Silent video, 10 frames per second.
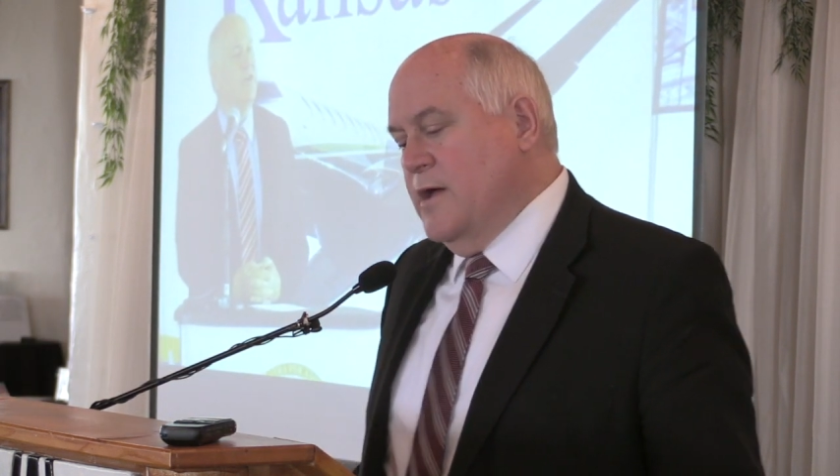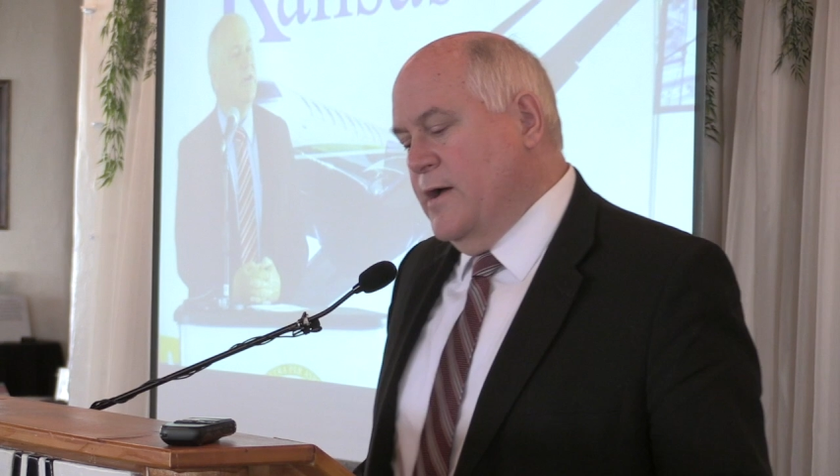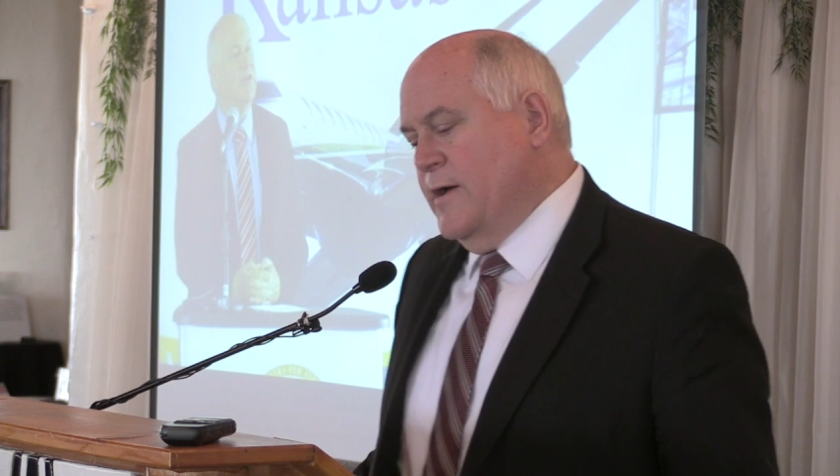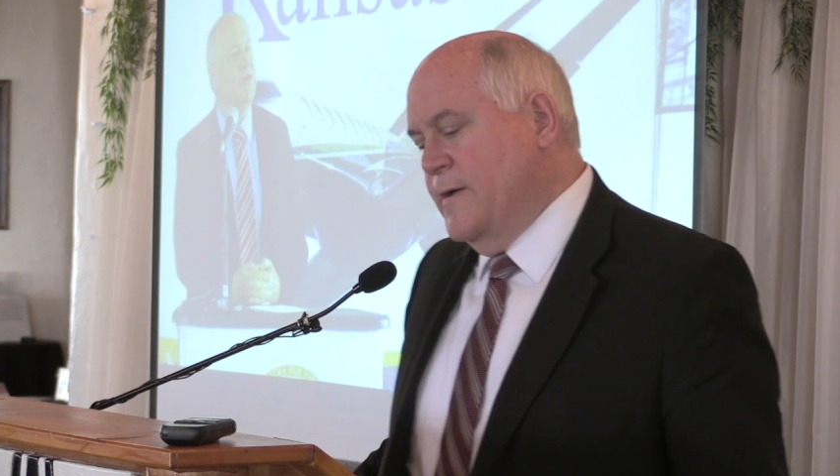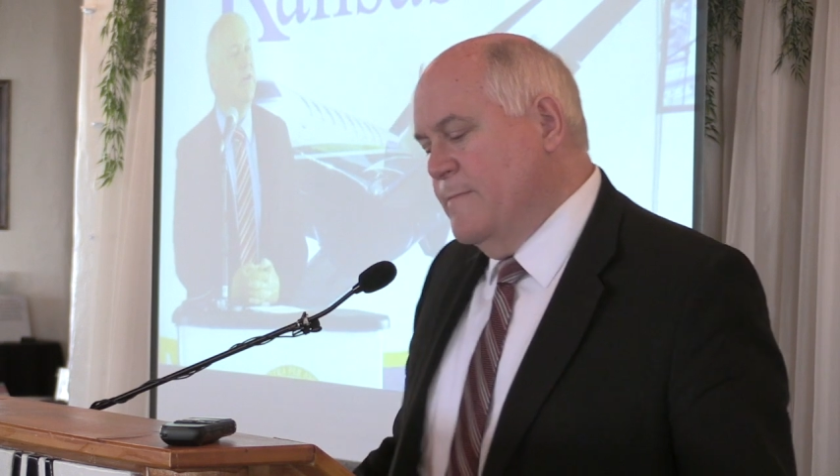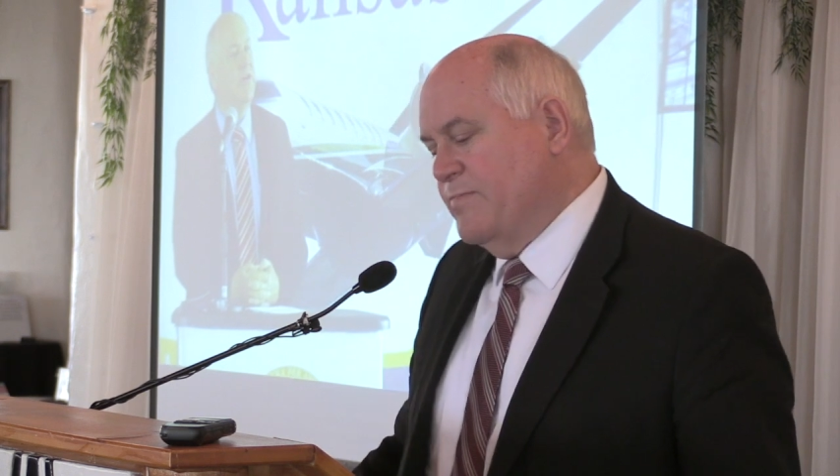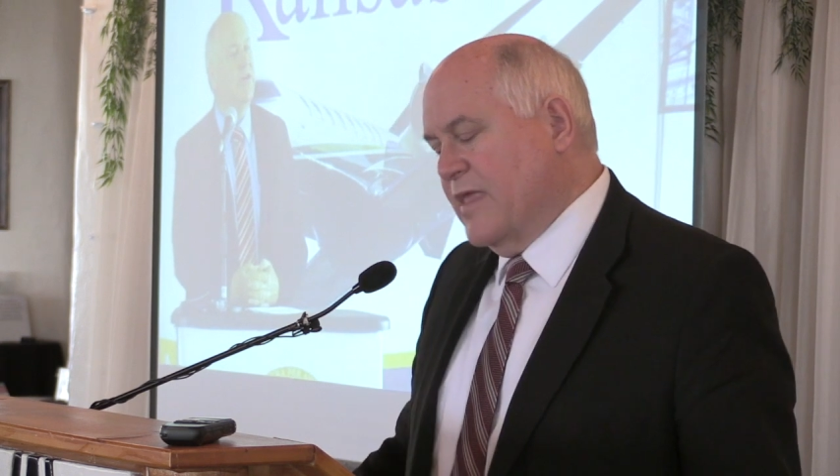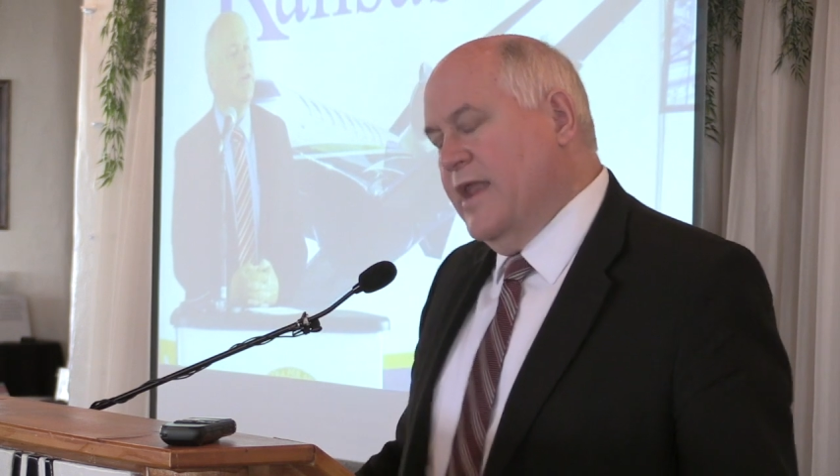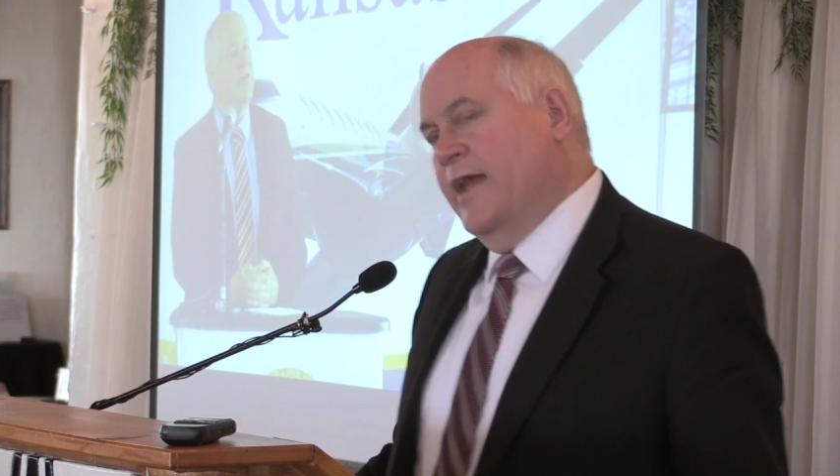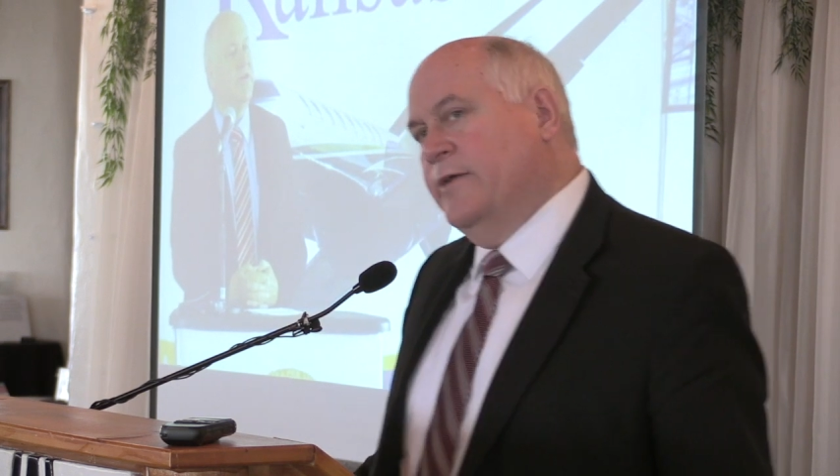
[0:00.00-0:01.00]
Um,
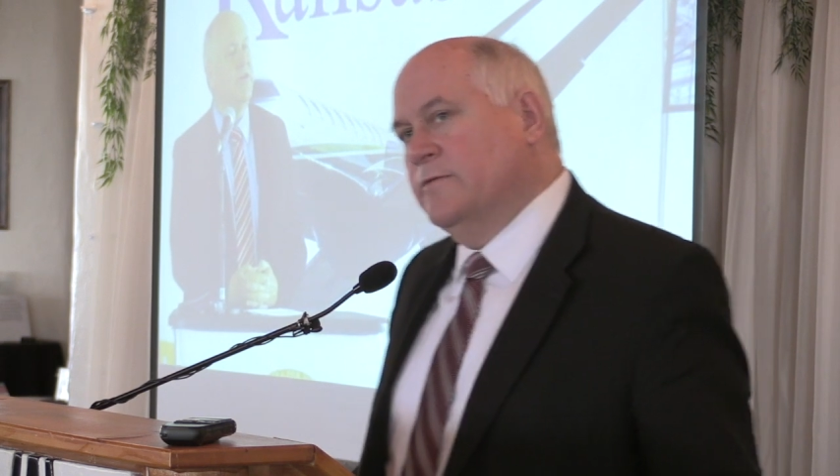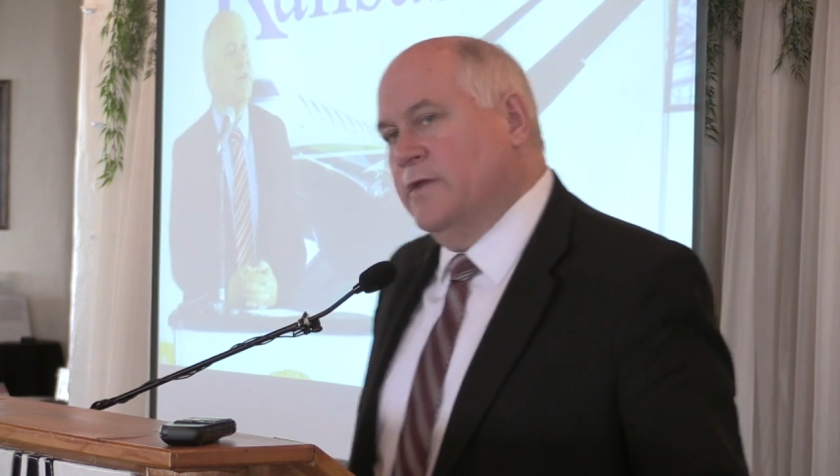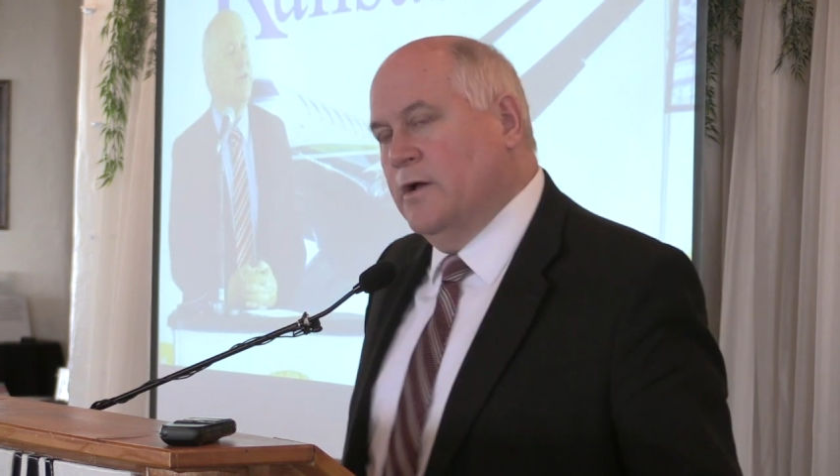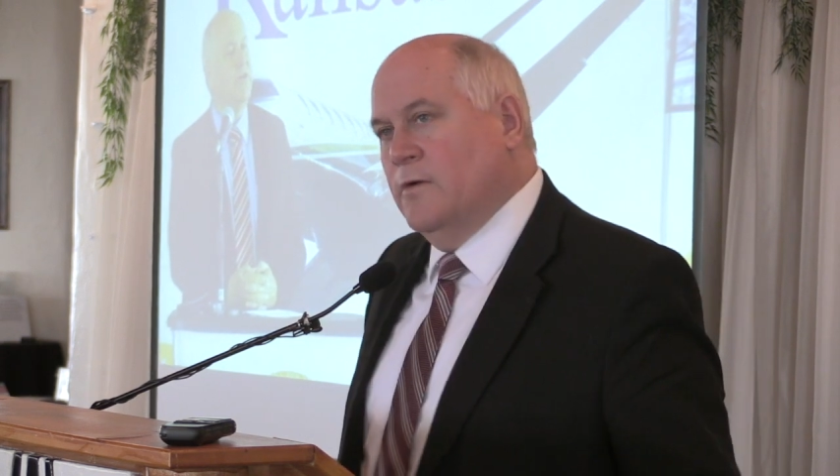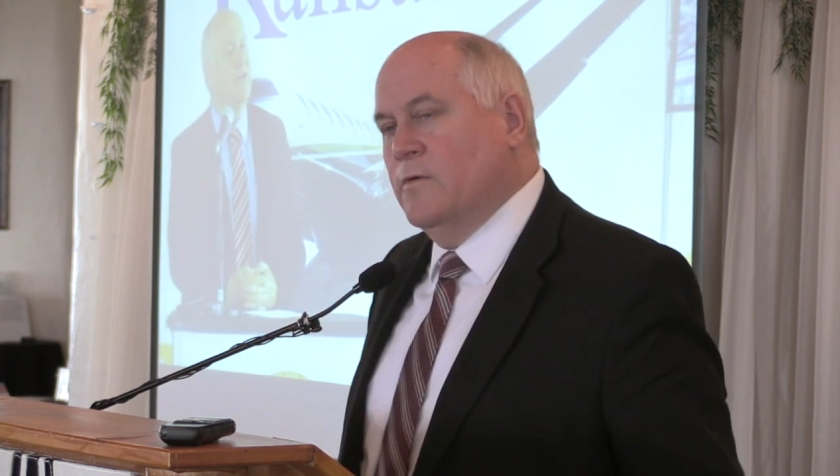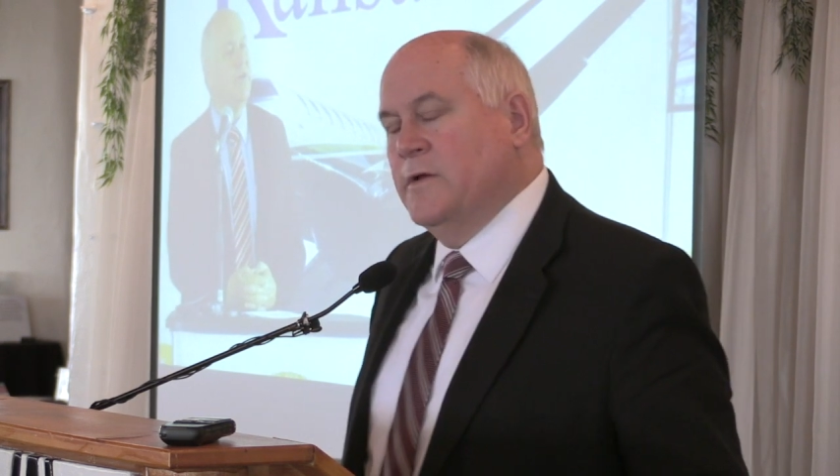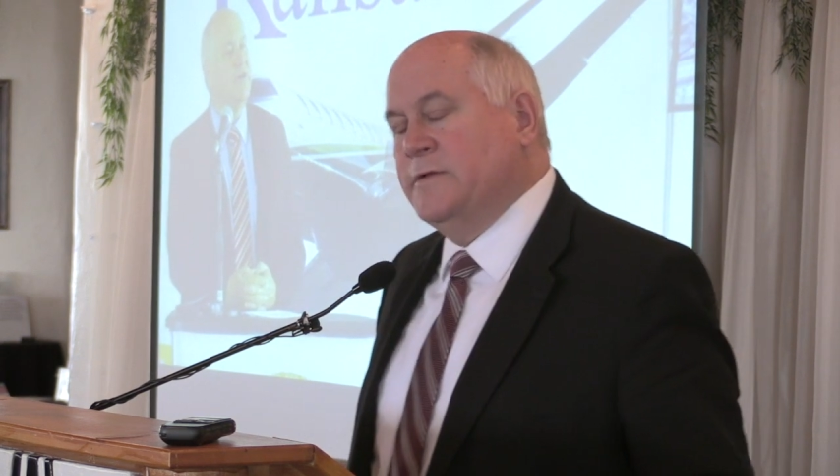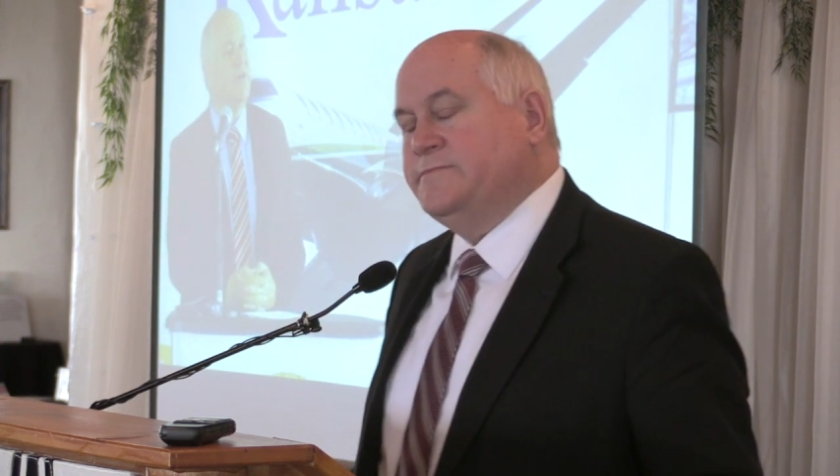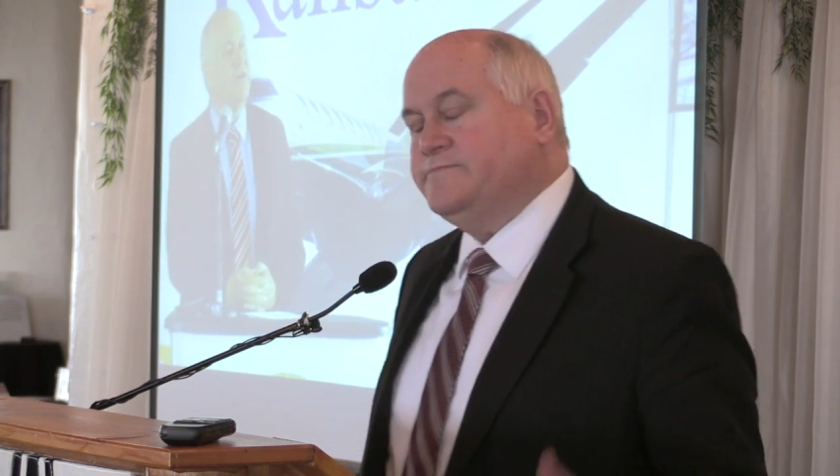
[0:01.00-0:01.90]
and I don't know